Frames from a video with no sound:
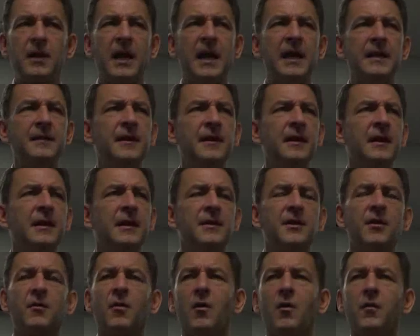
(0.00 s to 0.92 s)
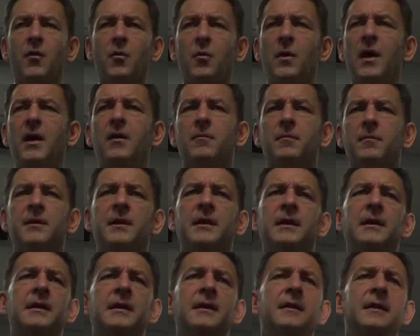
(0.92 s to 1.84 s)
and they're overwhelmed
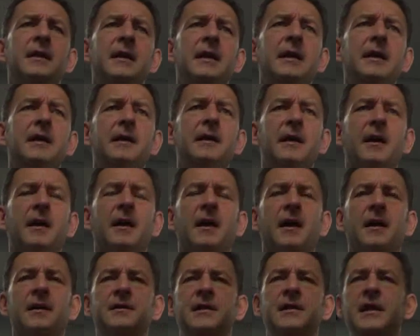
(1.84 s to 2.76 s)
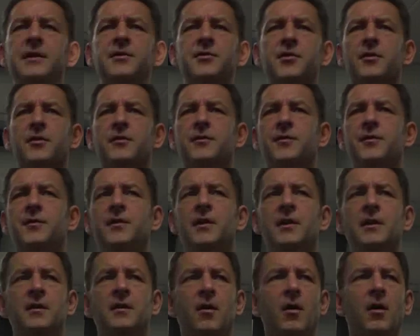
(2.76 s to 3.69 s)
the uh, teachers
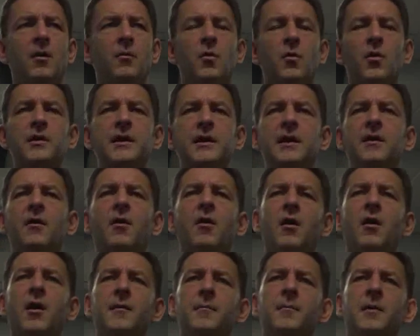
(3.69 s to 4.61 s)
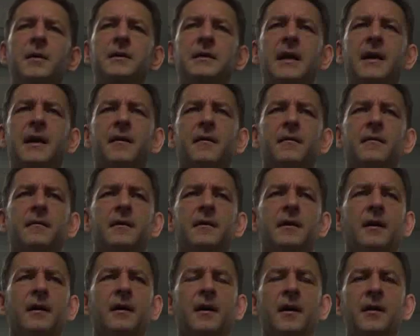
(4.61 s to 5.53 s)
are working hard, but they're
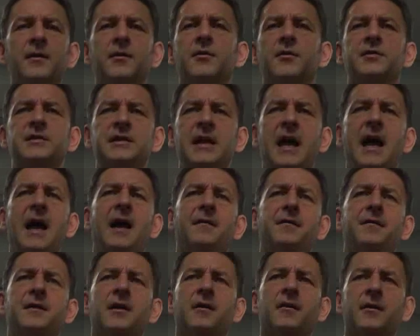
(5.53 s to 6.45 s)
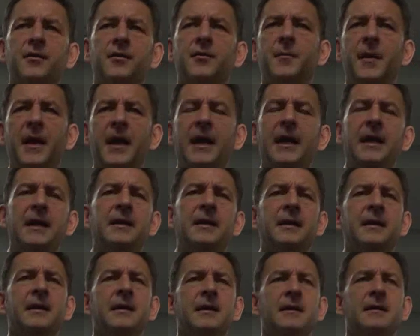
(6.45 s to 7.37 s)
uh, understaffed, they're
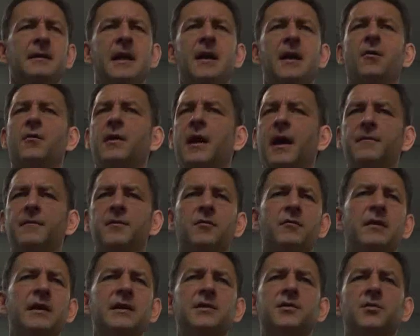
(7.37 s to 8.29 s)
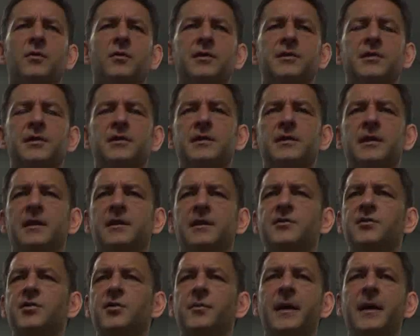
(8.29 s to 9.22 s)
underpaid, they don't have the resources, and
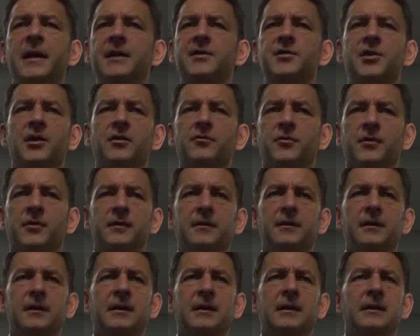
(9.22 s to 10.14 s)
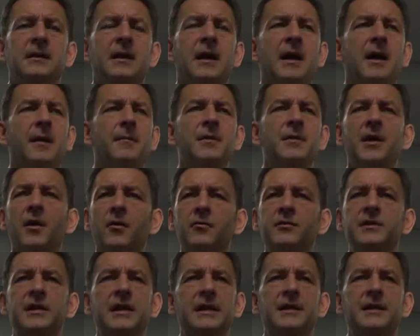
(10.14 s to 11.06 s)
there's too many children. Um, the
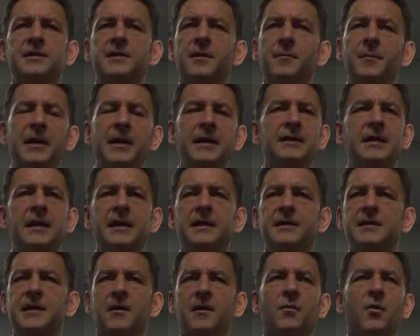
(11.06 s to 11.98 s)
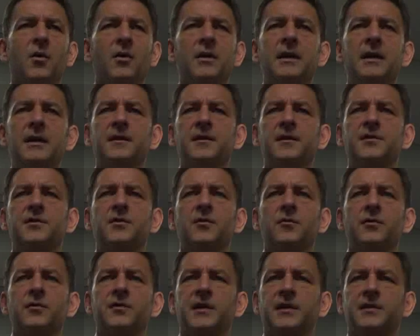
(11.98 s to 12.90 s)
OTs, the PTs that are working in the
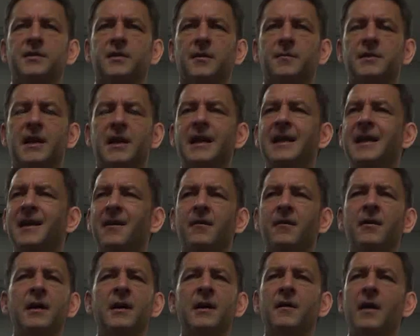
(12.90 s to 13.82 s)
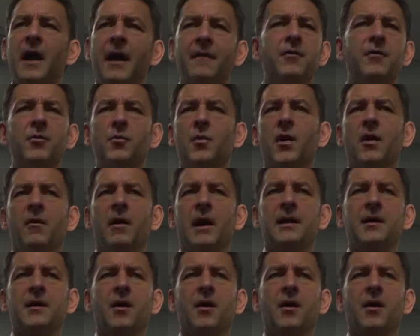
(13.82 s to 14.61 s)
school systems. I hear everywhere I